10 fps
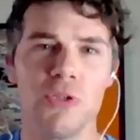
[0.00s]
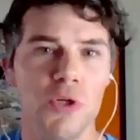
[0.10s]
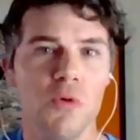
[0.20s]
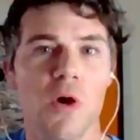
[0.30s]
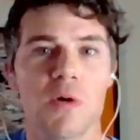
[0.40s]
do
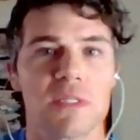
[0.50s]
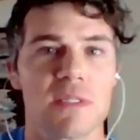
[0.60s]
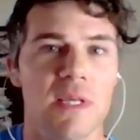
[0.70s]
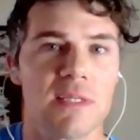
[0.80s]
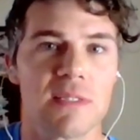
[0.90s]
you notice
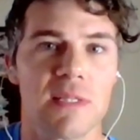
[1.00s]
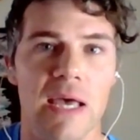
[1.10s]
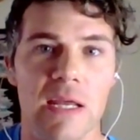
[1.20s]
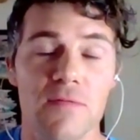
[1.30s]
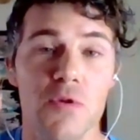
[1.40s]
this
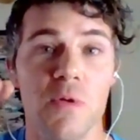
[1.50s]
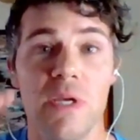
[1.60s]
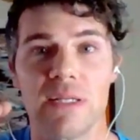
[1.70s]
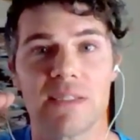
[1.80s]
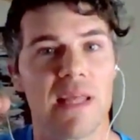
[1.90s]
that if you
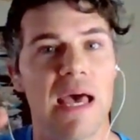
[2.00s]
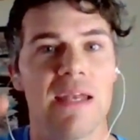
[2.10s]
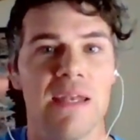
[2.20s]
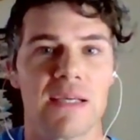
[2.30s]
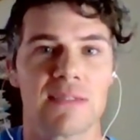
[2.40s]
get to that
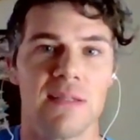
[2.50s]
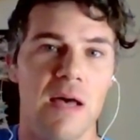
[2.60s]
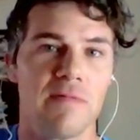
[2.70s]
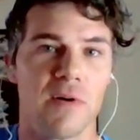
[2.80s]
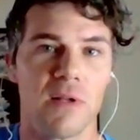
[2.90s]
next
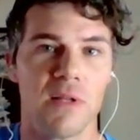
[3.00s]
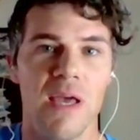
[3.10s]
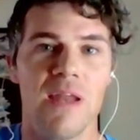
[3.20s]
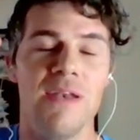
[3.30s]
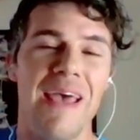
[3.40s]
level
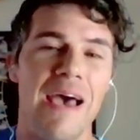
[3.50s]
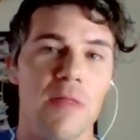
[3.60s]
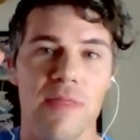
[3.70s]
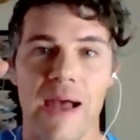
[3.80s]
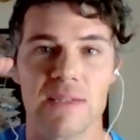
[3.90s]
now
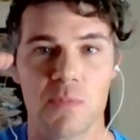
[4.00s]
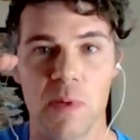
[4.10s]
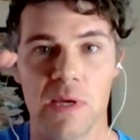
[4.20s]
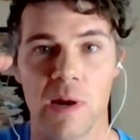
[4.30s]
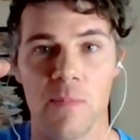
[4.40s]
that's
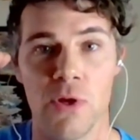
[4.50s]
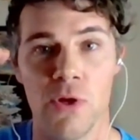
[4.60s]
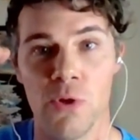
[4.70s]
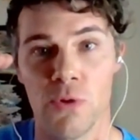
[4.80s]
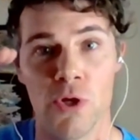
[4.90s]
become the
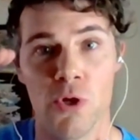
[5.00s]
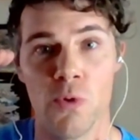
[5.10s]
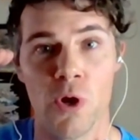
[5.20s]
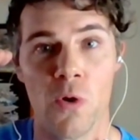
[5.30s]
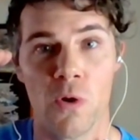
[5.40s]
new the new
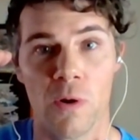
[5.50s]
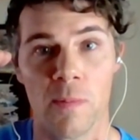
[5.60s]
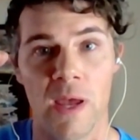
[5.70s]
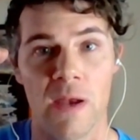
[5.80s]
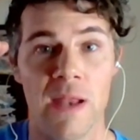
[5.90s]
norm
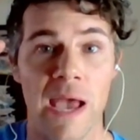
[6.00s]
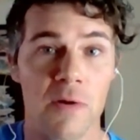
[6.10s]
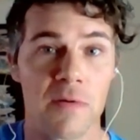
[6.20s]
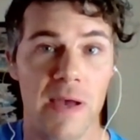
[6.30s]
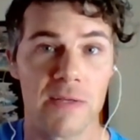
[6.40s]
now
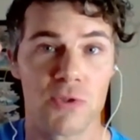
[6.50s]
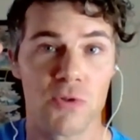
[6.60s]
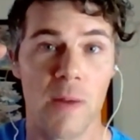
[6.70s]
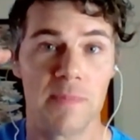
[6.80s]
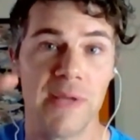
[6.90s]
if i
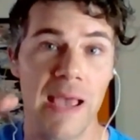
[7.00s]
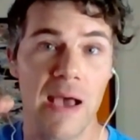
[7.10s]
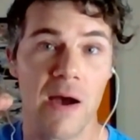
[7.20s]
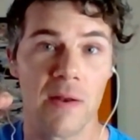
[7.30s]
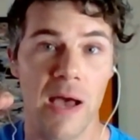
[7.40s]
drop
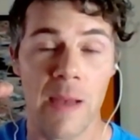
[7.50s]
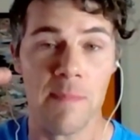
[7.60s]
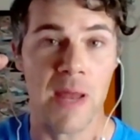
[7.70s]
down i'm